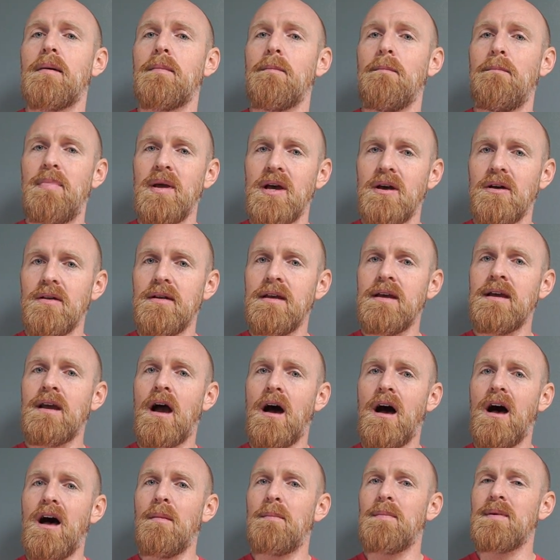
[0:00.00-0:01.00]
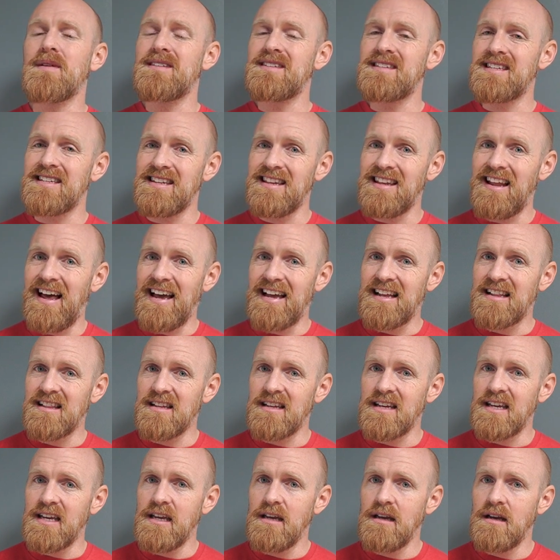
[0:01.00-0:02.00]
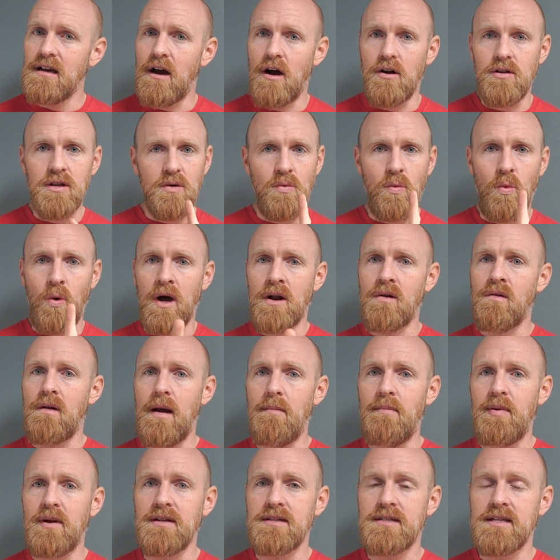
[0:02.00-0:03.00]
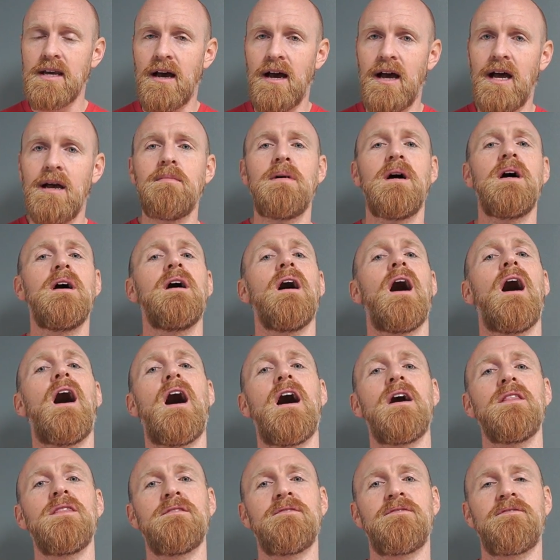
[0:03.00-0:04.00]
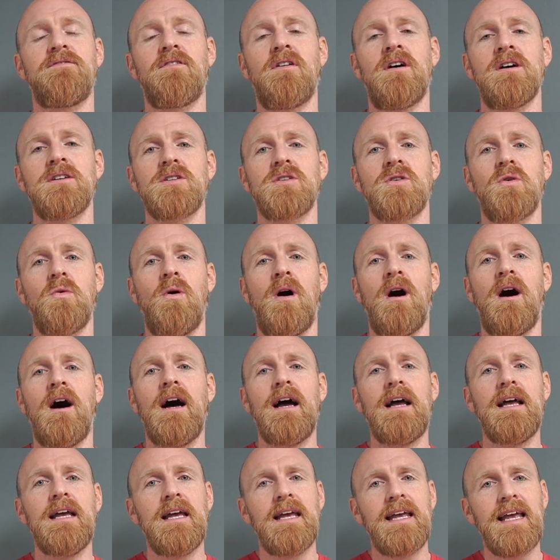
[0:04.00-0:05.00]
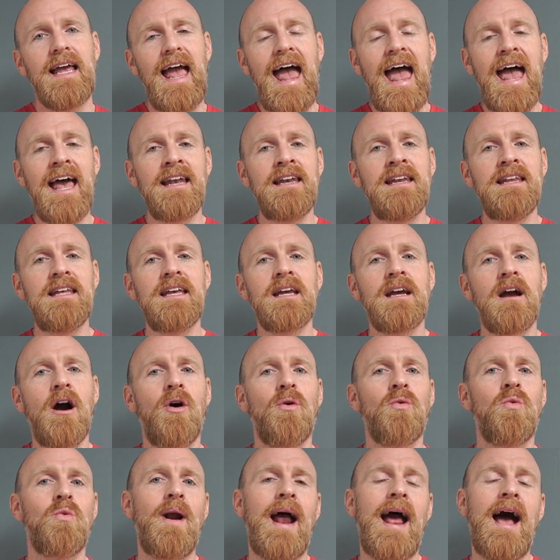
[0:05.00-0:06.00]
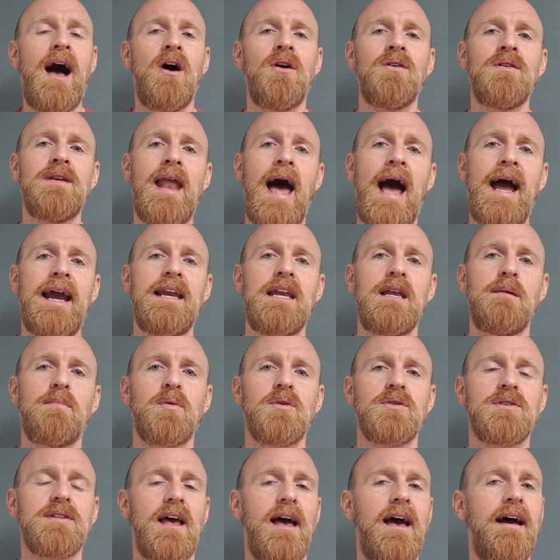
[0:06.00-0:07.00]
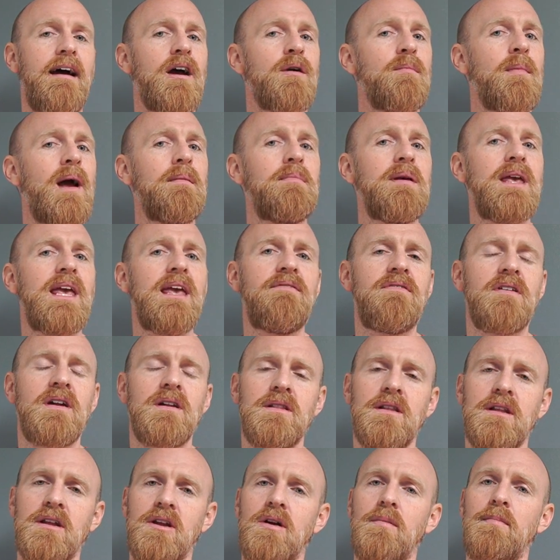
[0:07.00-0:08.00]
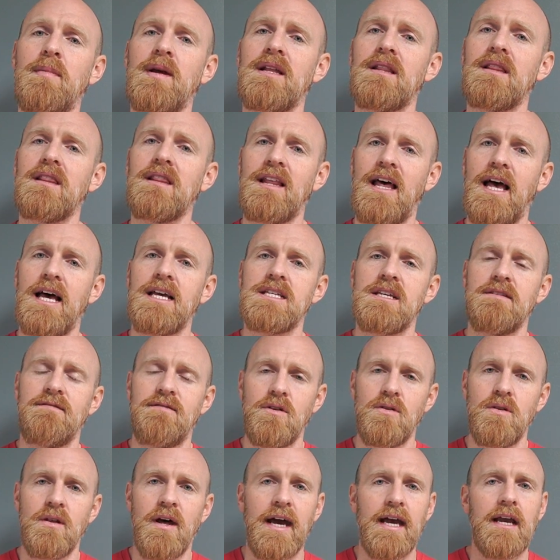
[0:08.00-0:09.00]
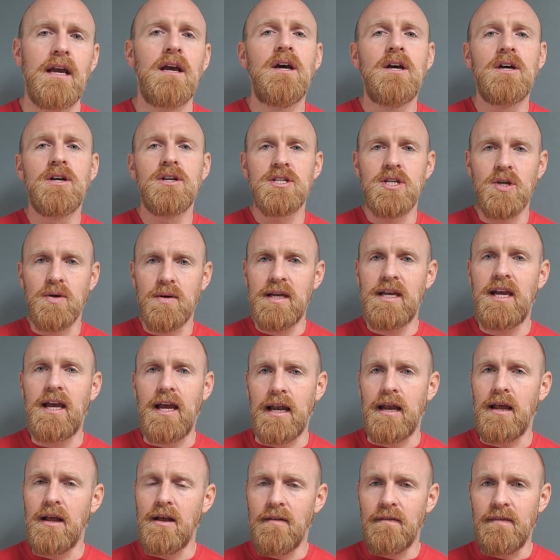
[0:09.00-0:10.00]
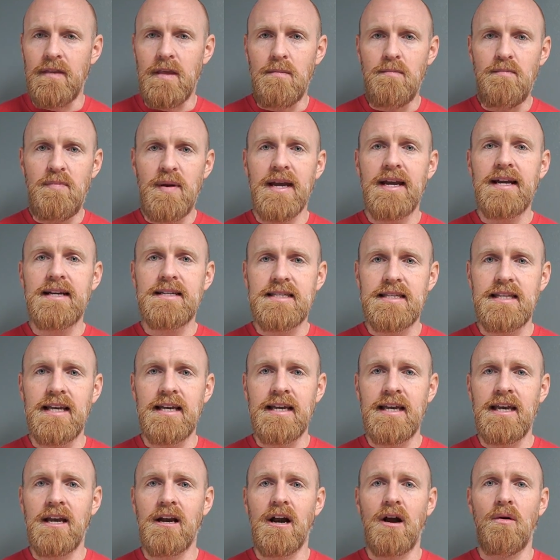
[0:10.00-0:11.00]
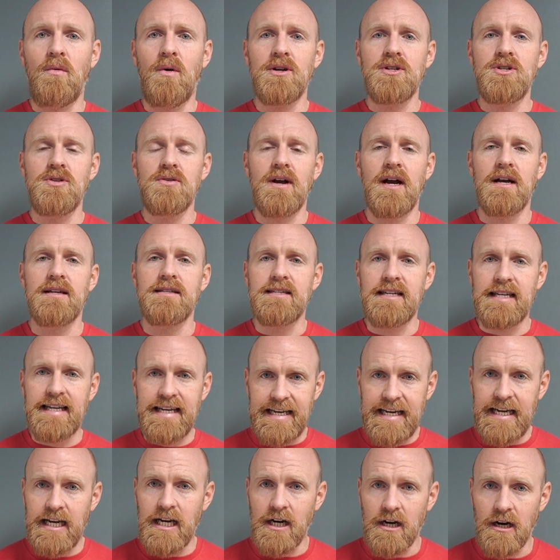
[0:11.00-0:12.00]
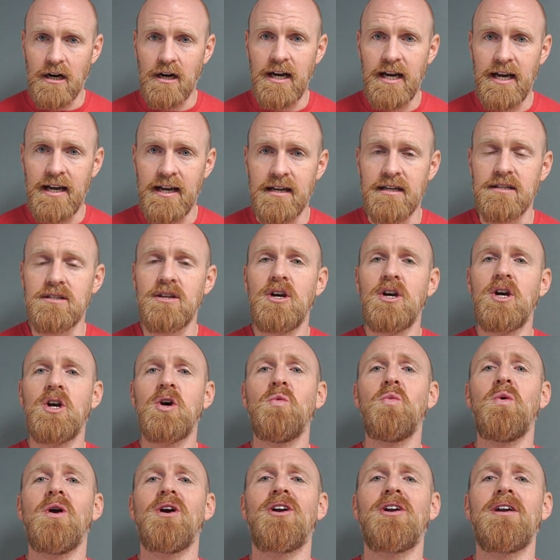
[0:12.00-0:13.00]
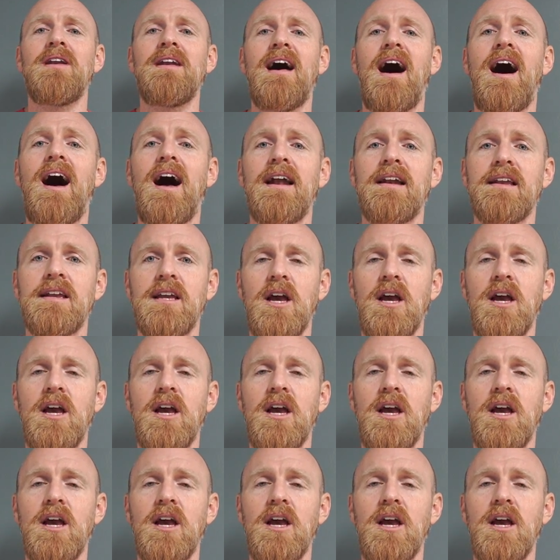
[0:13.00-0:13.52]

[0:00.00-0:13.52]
building up slightly, only 1 rep at a time on the front squat, ending around 90% or maybe even a little bit less if you'd like. So again, the biggest thing here I want you guys to hear is we are not